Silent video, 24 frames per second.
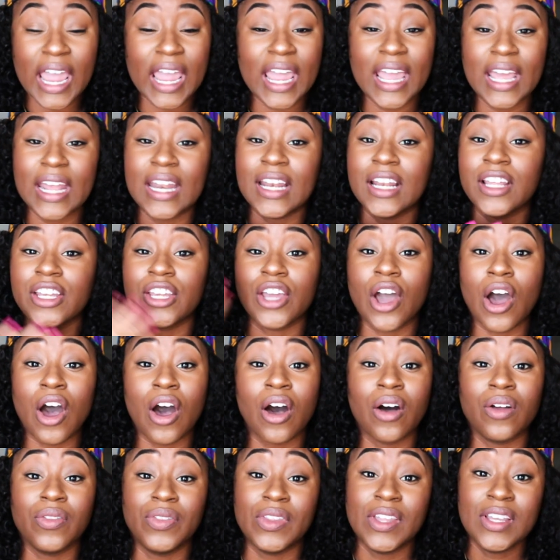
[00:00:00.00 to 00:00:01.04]
and
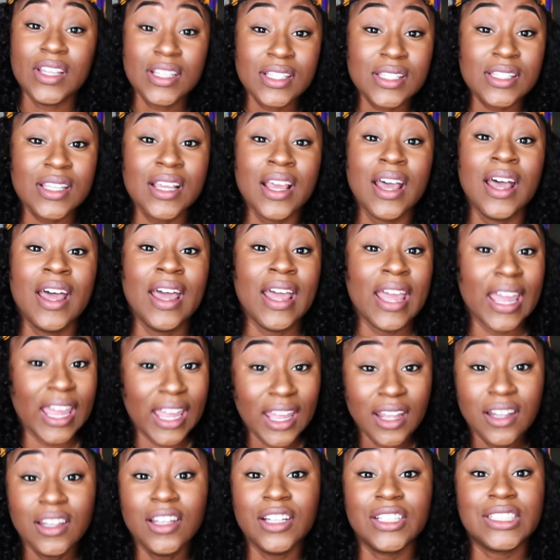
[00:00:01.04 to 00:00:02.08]
y'all,
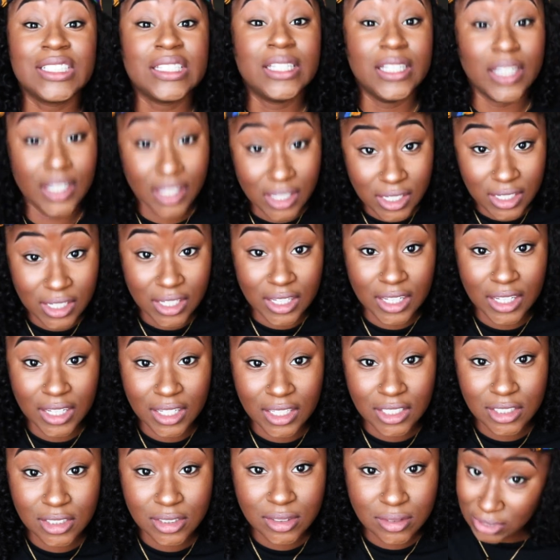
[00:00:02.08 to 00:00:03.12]
it looked
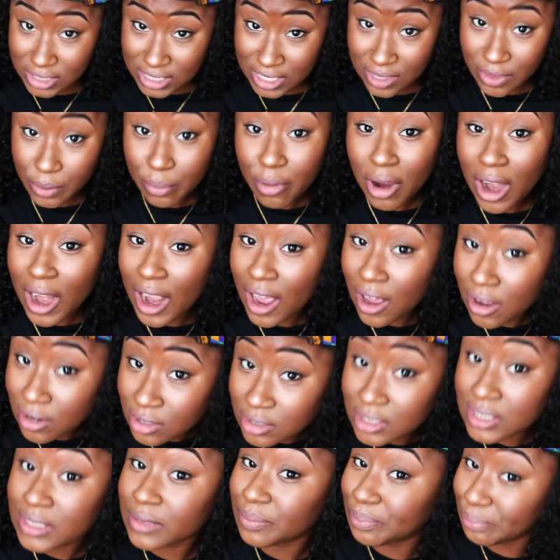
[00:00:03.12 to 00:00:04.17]
good. You see the
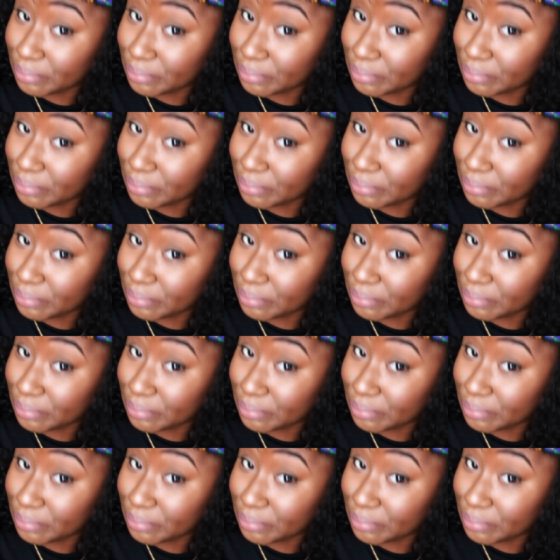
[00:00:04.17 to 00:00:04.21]
brows?